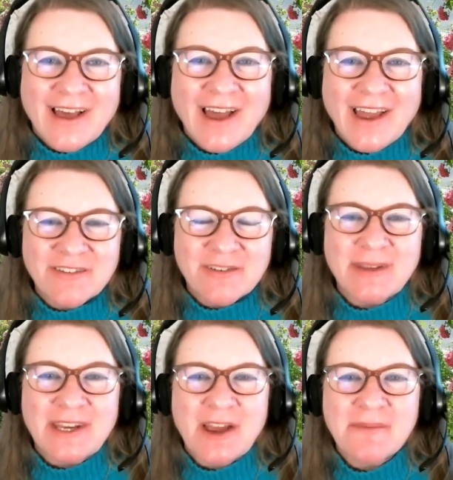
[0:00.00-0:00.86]
Hi
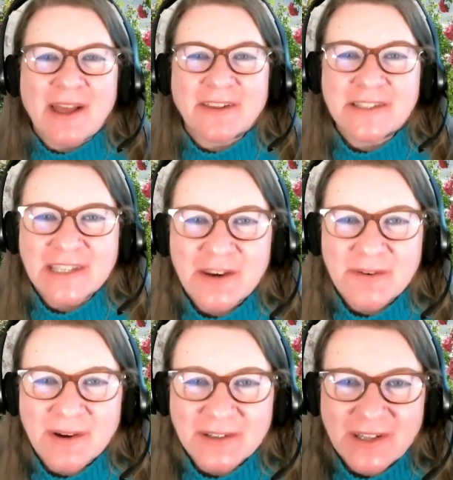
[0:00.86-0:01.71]
everybody, I'm Alice K.
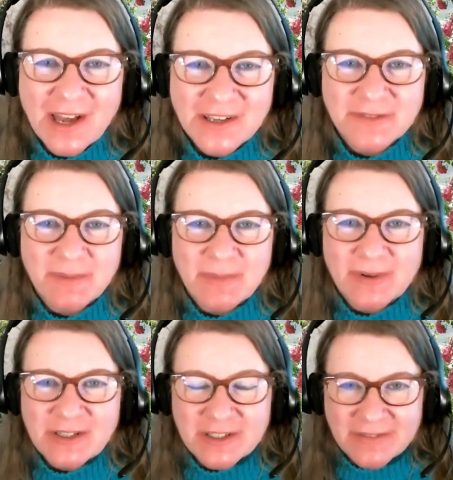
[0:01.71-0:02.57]
Reckelhouse from
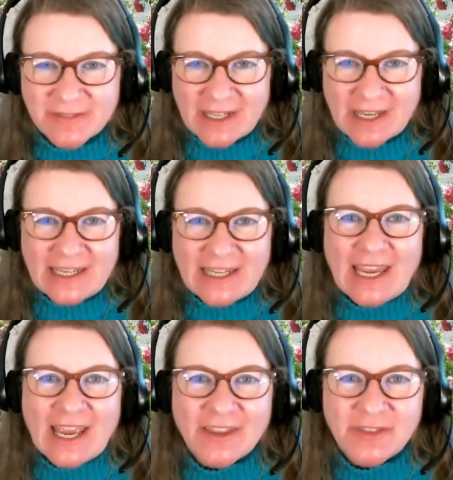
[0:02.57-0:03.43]
Threshold of
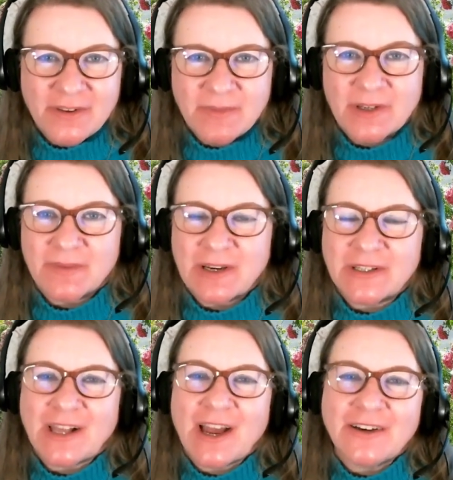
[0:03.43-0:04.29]
Hineni and the Widow
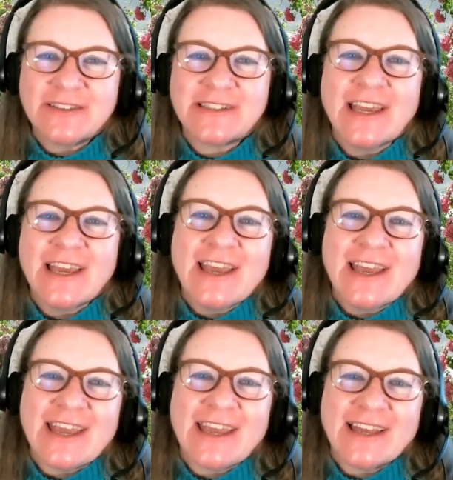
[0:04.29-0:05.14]
Reckelhouse,
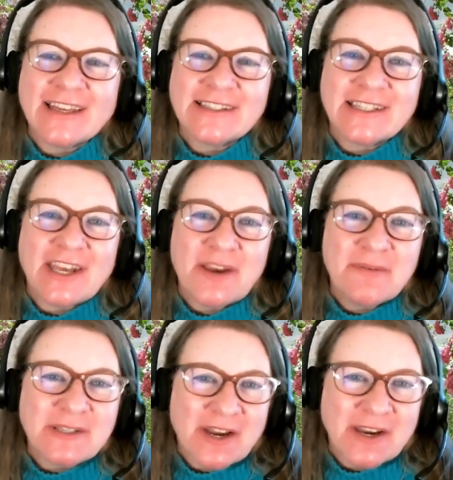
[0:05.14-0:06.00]
and today
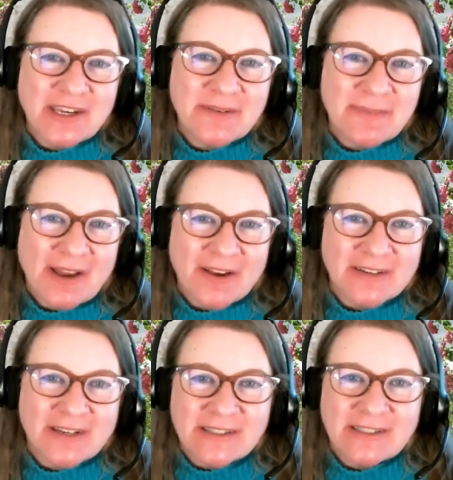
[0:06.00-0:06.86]
we're talking
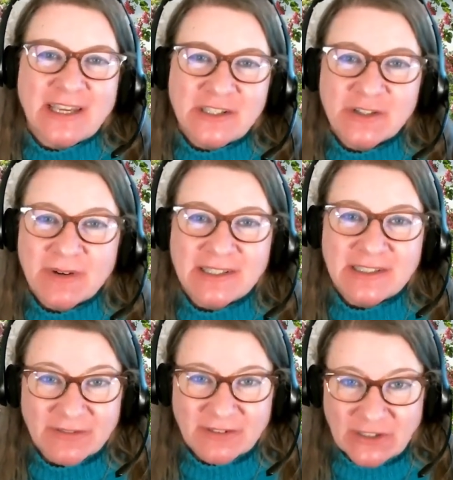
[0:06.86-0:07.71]
about St.
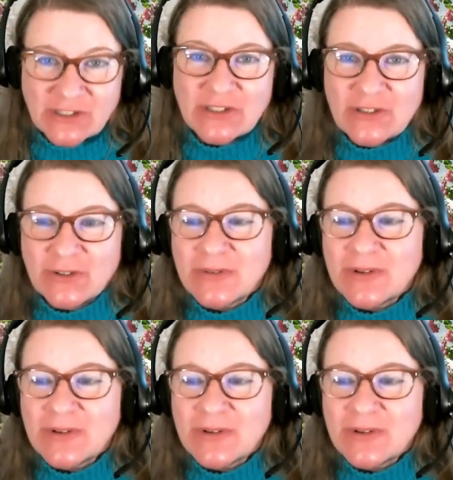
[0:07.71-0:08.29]
Therese of Lisieux.